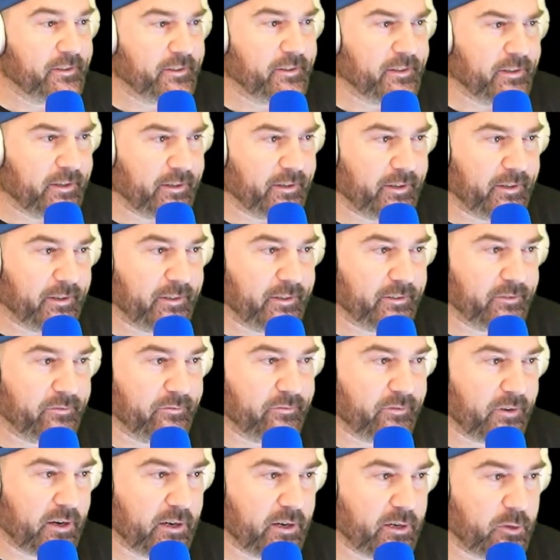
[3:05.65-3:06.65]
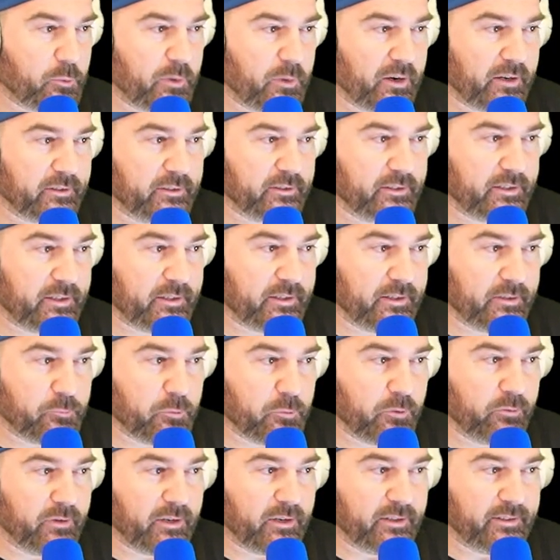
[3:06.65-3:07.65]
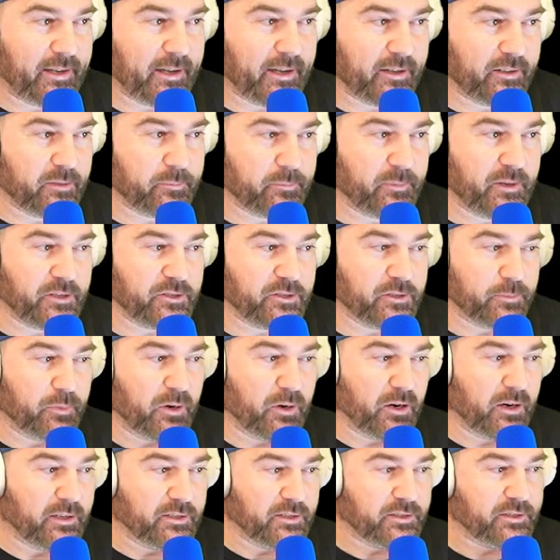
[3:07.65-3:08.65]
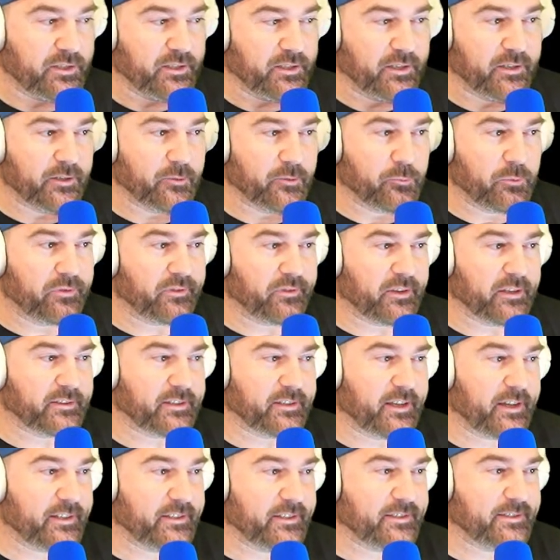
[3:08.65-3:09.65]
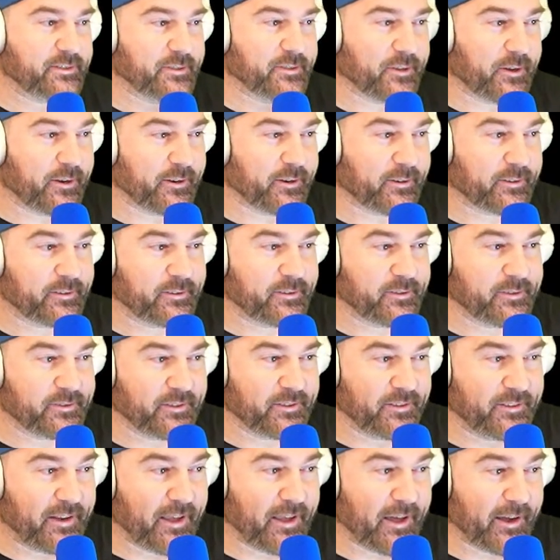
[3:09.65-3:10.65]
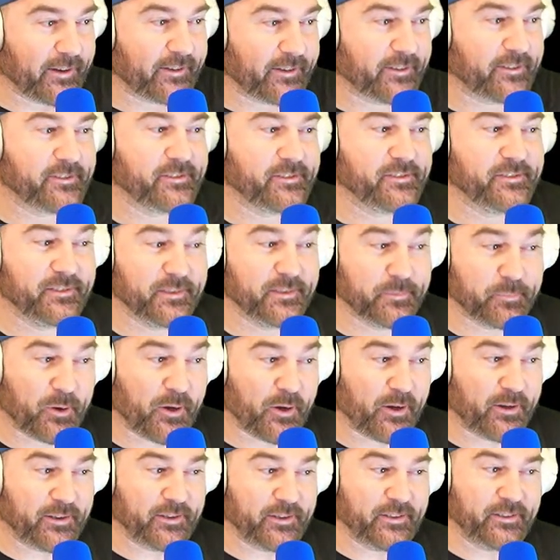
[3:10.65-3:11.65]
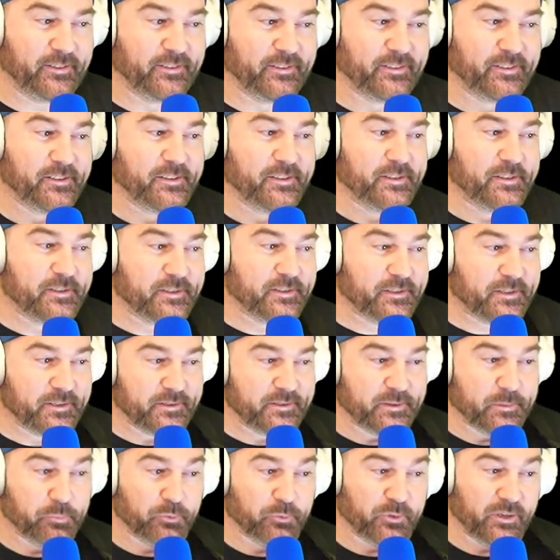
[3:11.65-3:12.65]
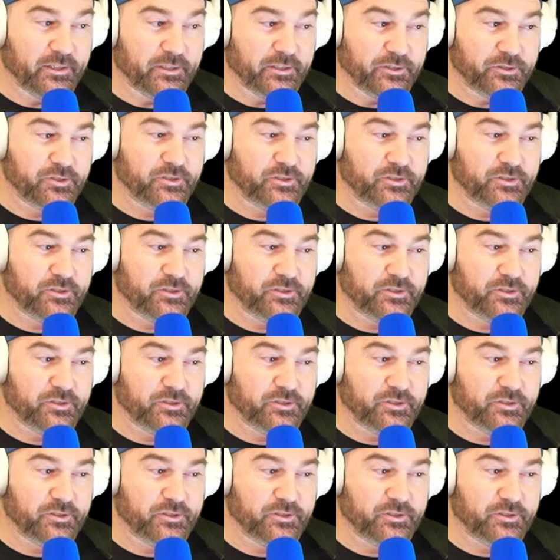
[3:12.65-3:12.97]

And very quickly, we'll run down the major parts here. We've got the headstock, the neck, the body, the bridge.